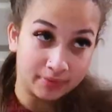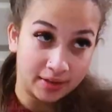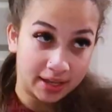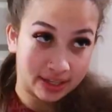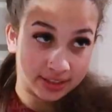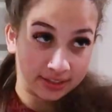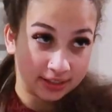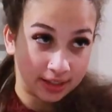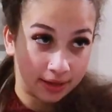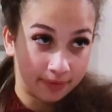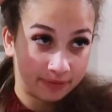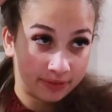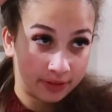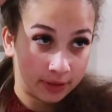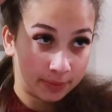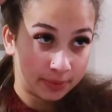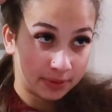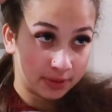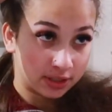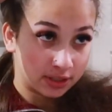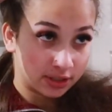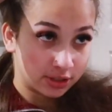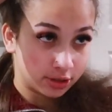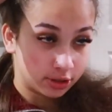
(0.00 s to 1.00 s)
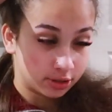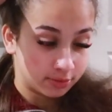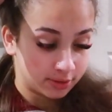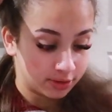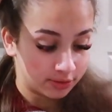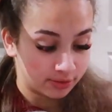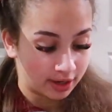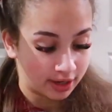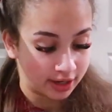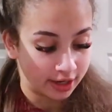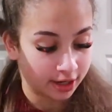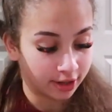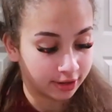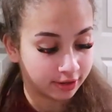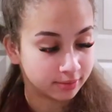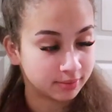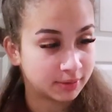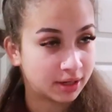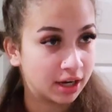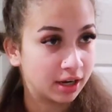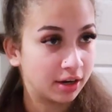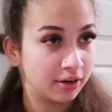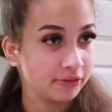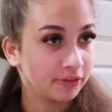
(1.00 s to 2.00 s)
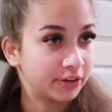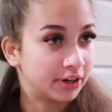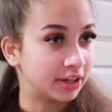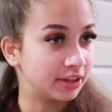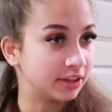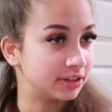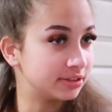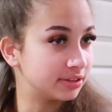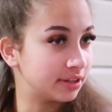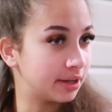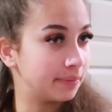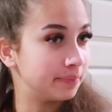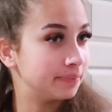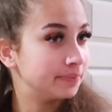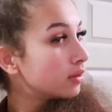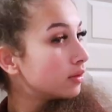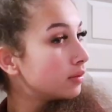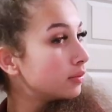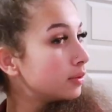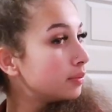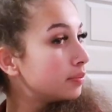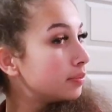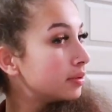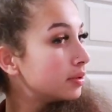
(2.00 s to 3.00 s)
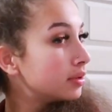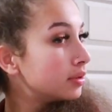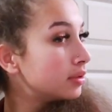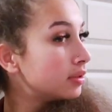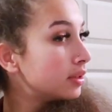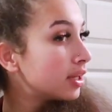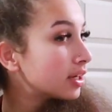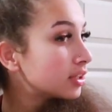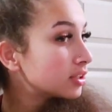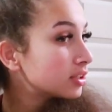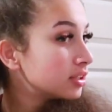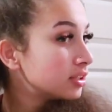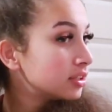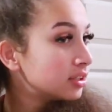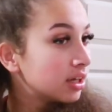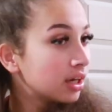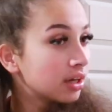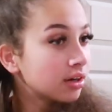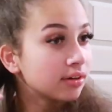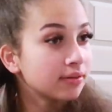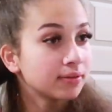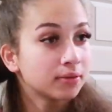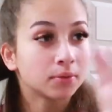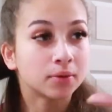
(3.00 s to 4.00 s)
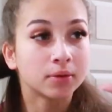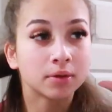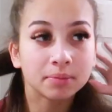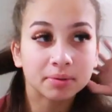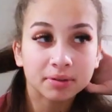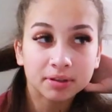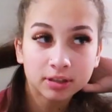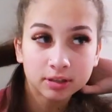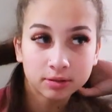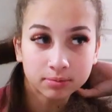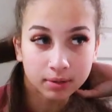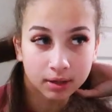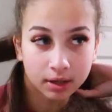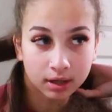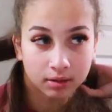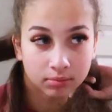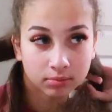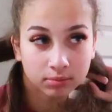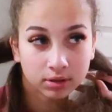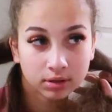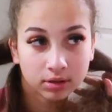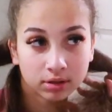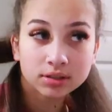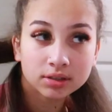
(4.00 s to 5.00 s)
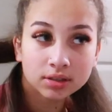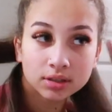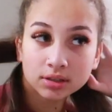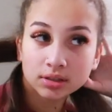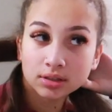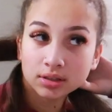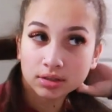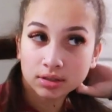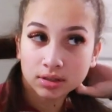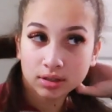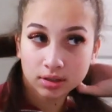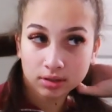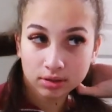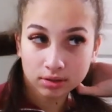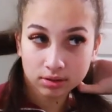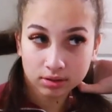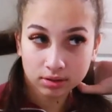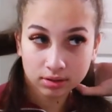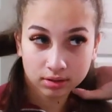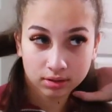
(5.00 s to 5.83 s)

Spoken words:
Next, I'm gonna put the serum in right now. I'm not gonna forget this time. Let me put, actually, I don't even wanna put this behind me. This is here.